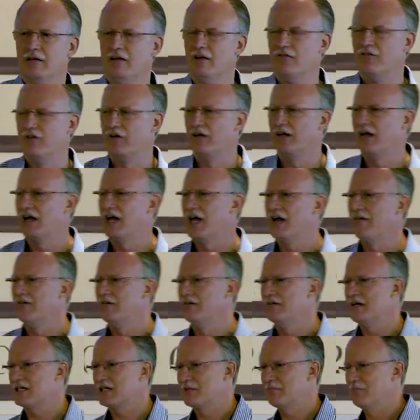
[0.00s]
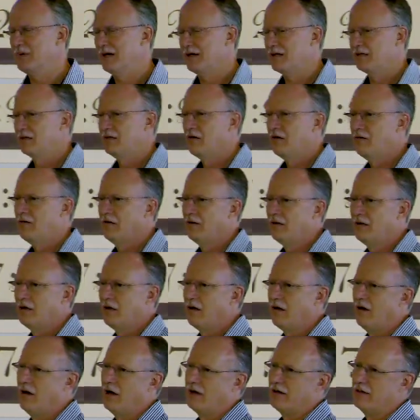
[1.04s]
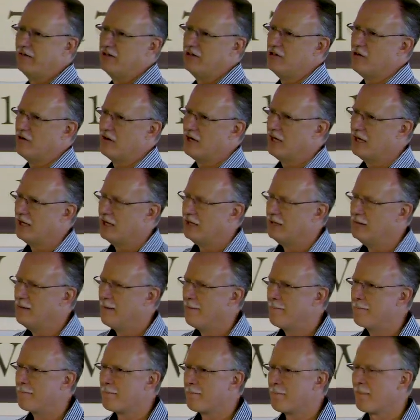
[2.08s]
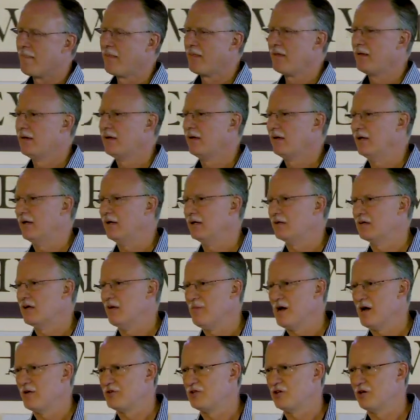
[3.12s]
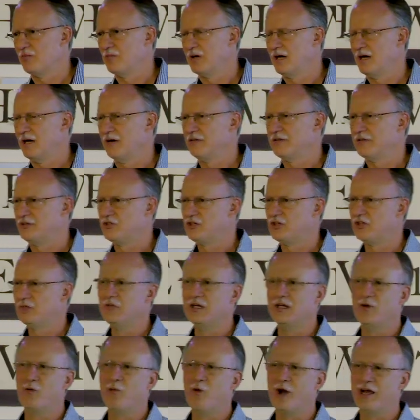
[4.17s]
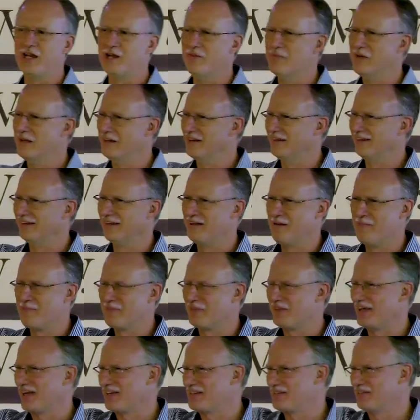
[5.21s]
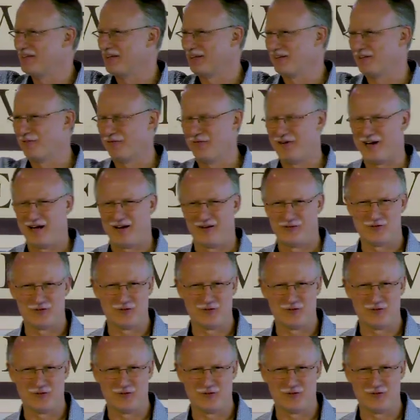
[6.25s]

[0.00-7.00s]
If you're going to have a yes but going on in your head and come out your mouth, it should be wait a minute, that's not the final